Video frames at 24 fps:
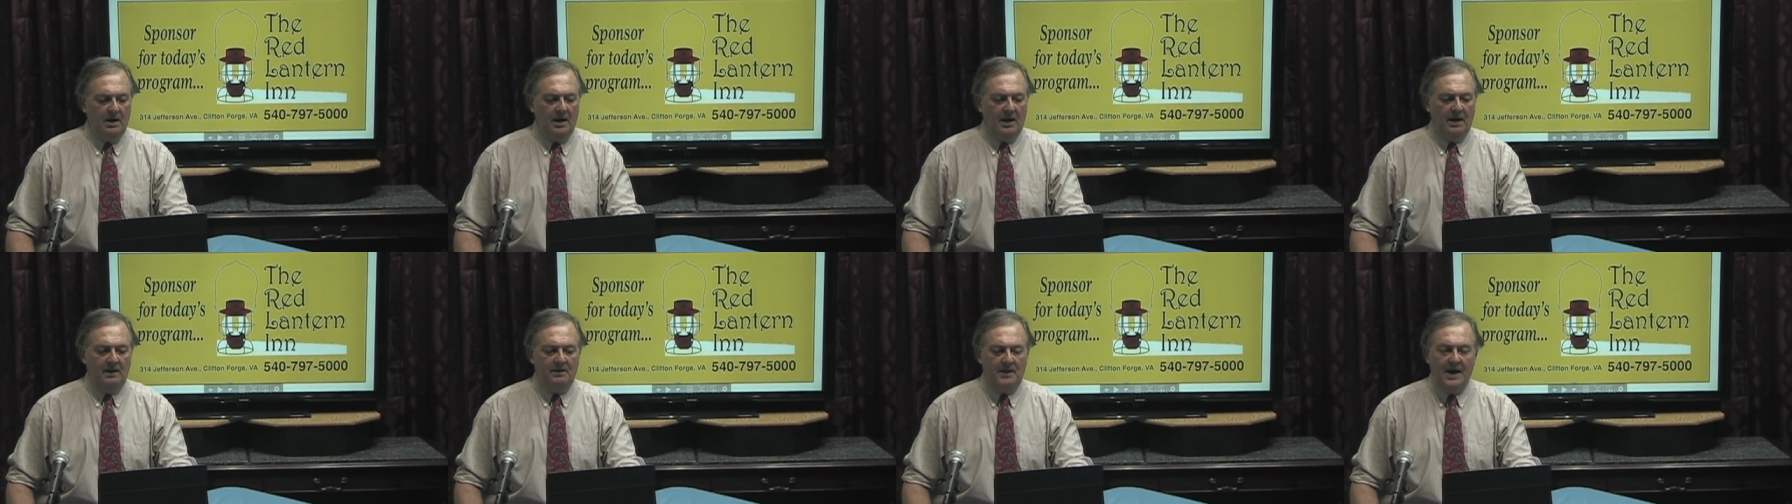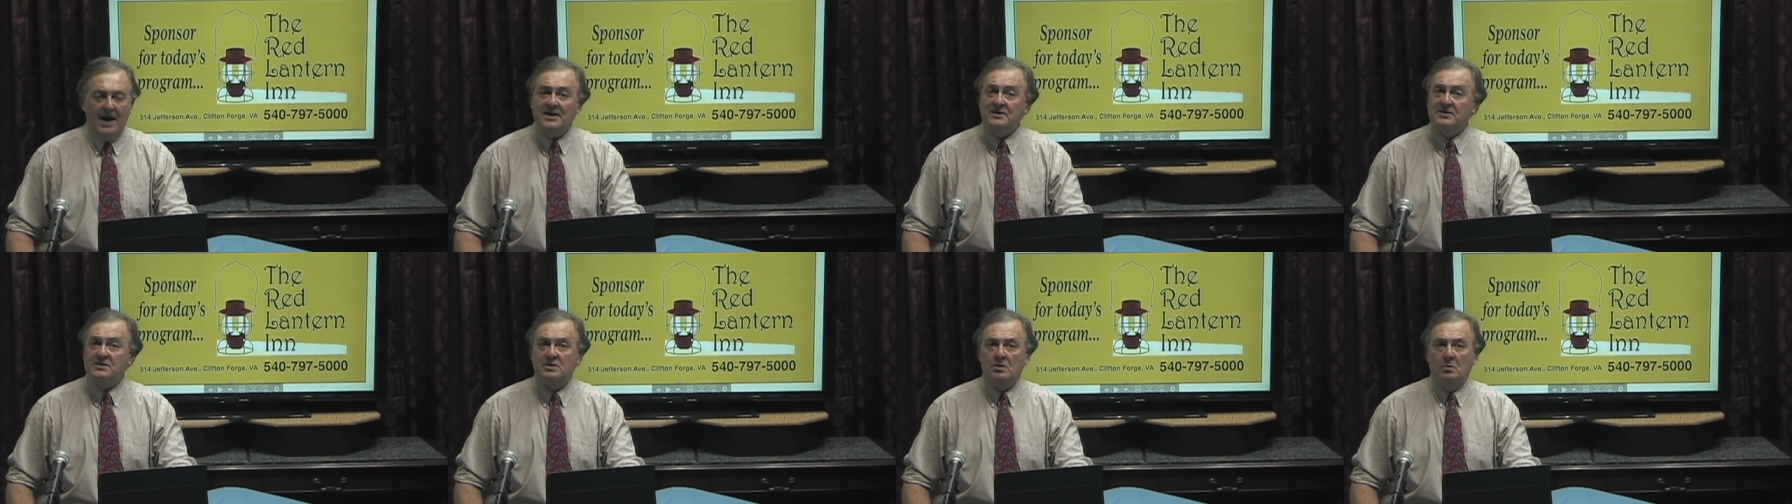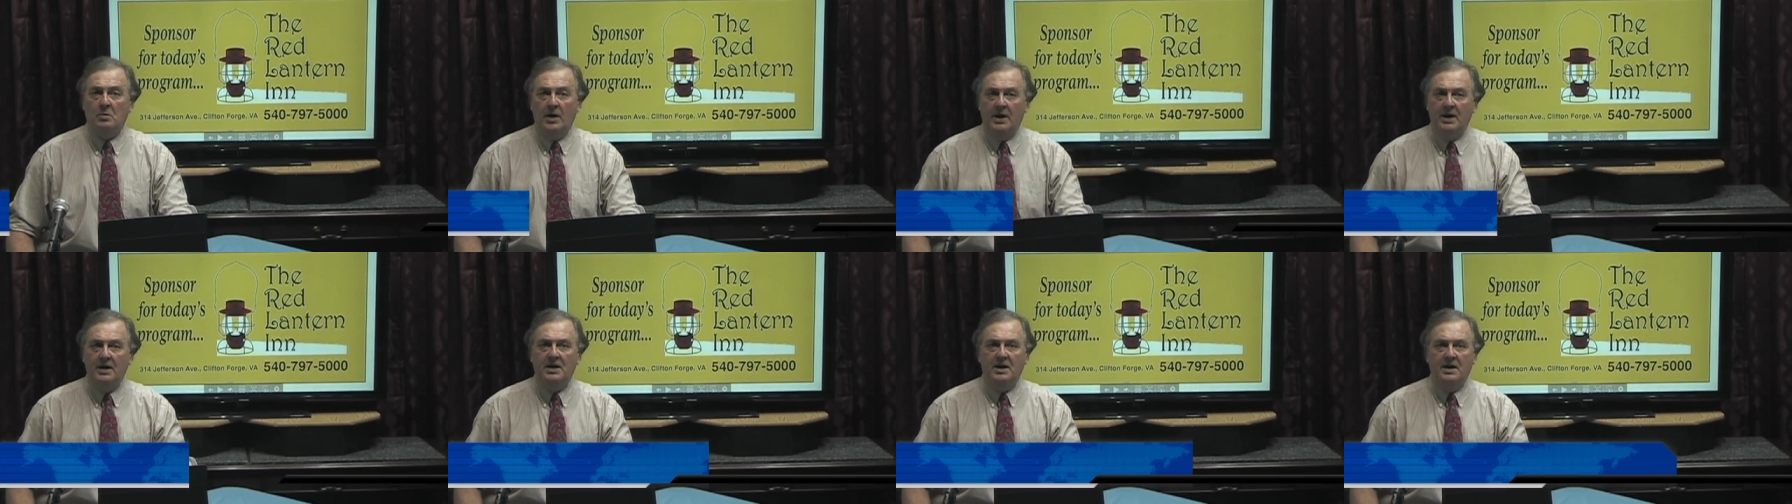And that's the
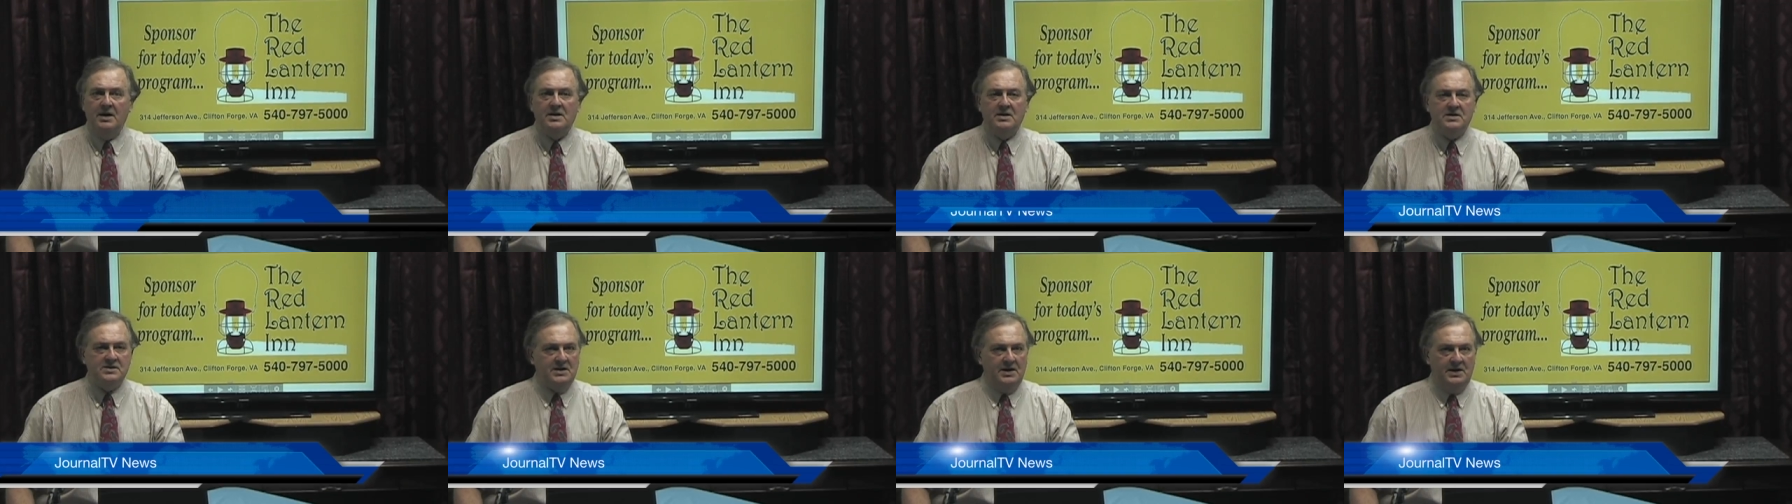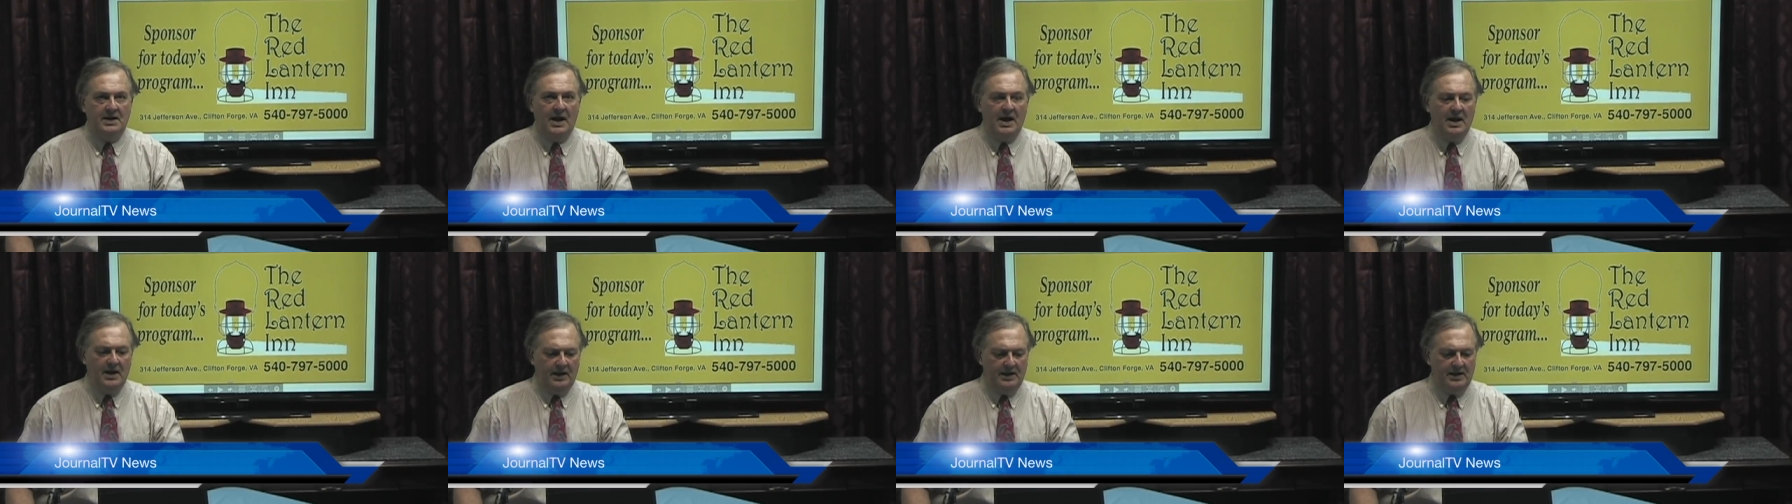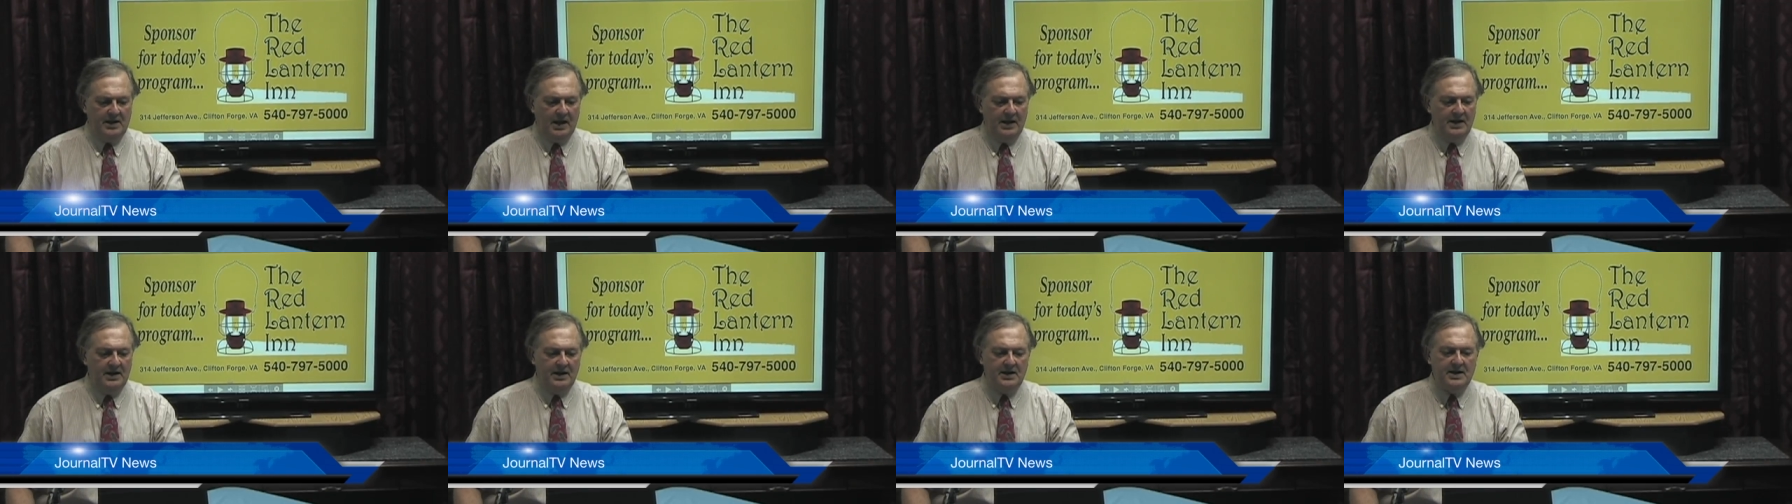way it is in
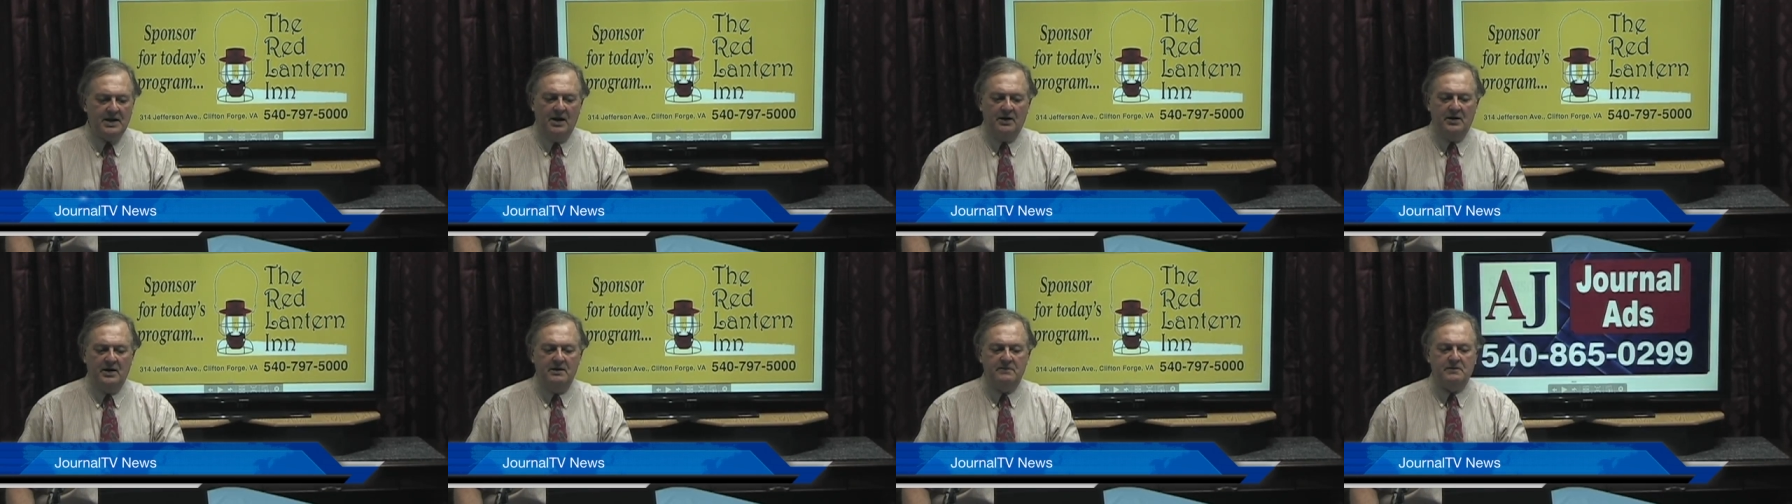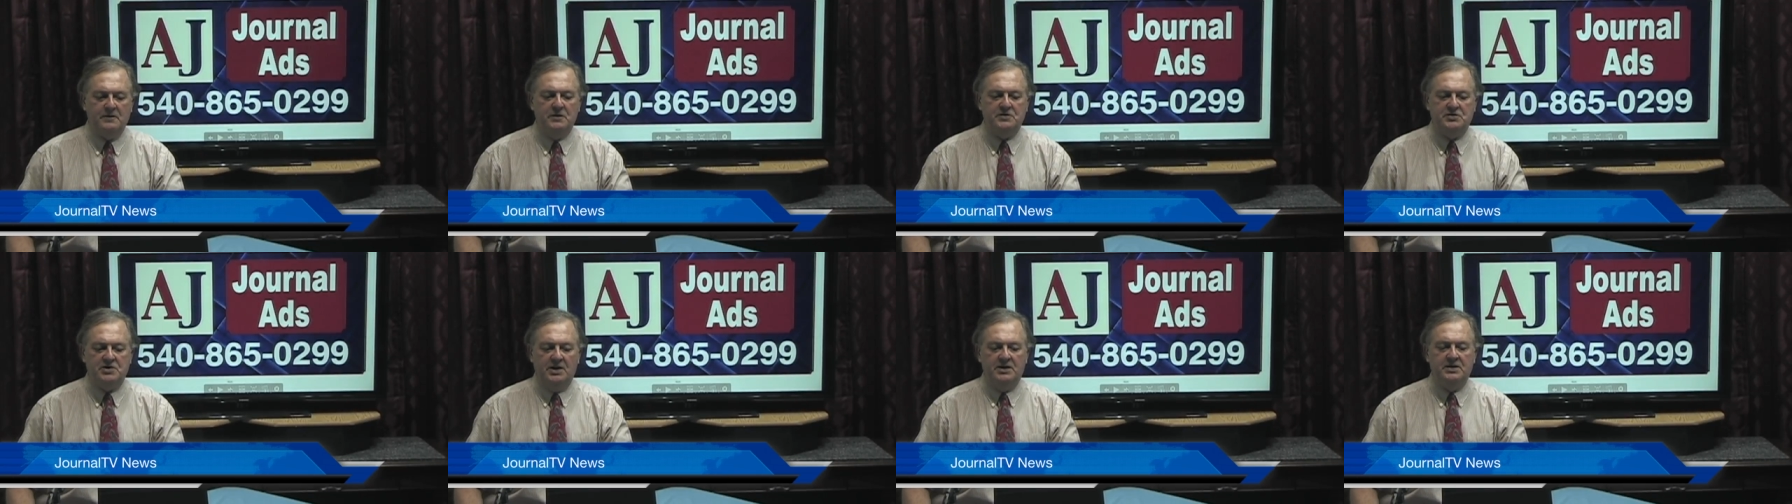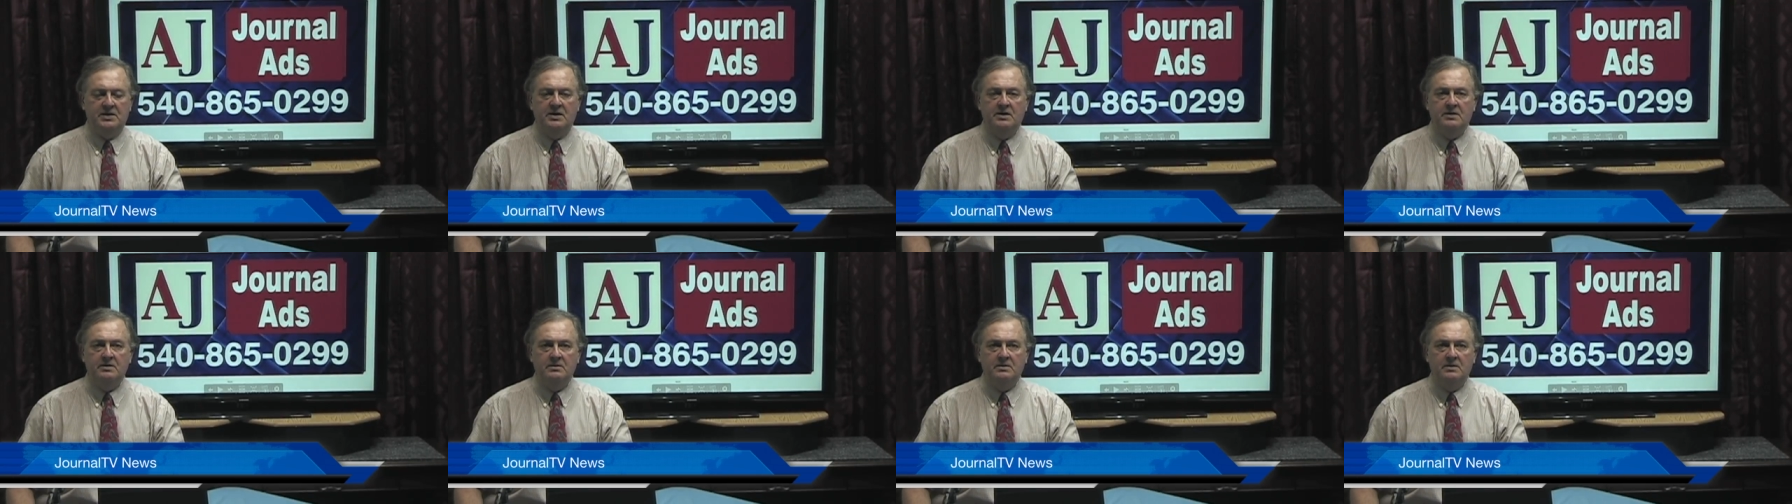Alleghany County,
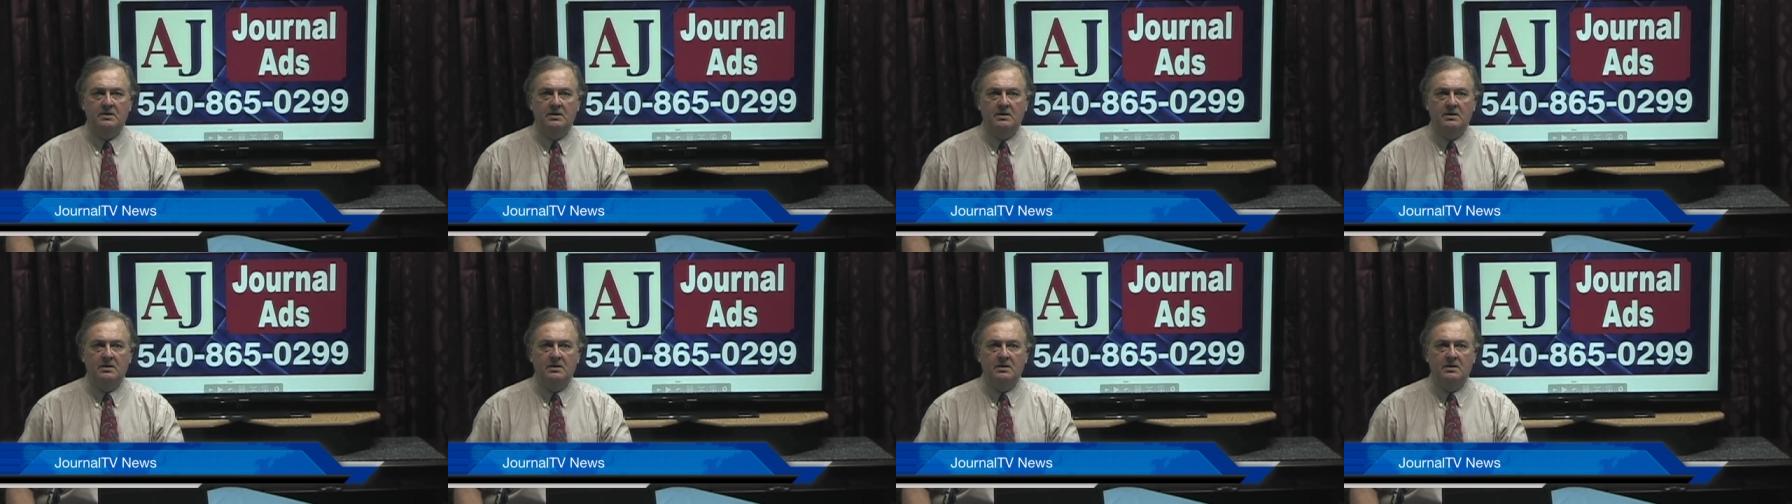Virginia